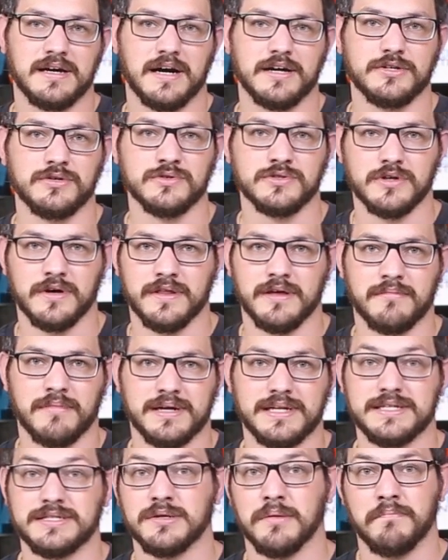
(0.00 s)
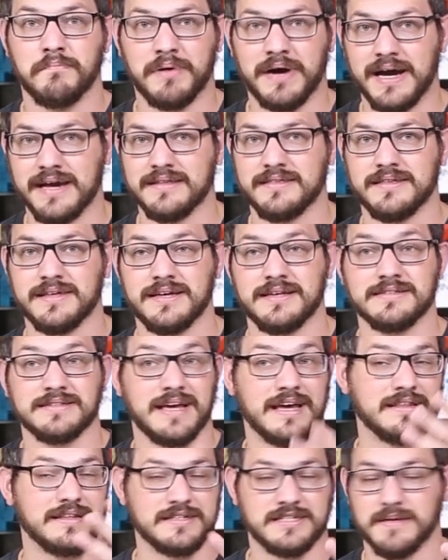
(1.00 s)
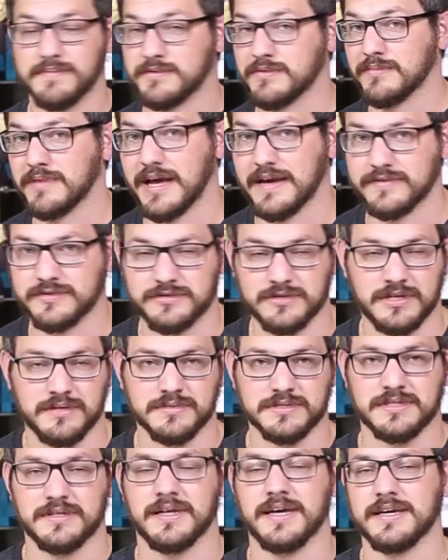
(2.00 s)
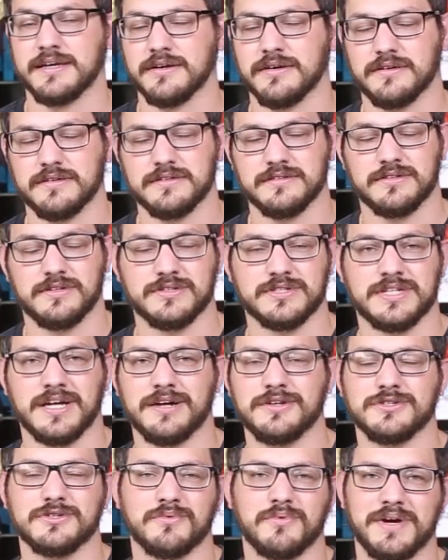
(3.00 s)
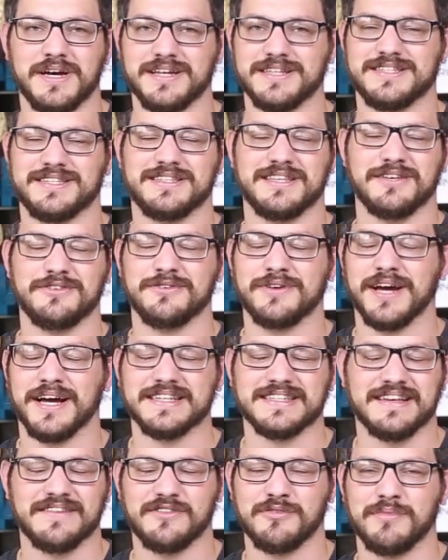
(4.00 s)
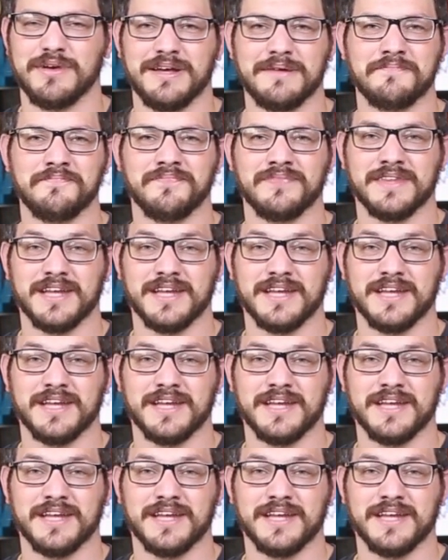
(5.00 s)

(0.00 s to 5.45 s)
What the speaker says: I use all that money to buy things, and the tips from live streams. Like, there's tons of ways that you guys give to me.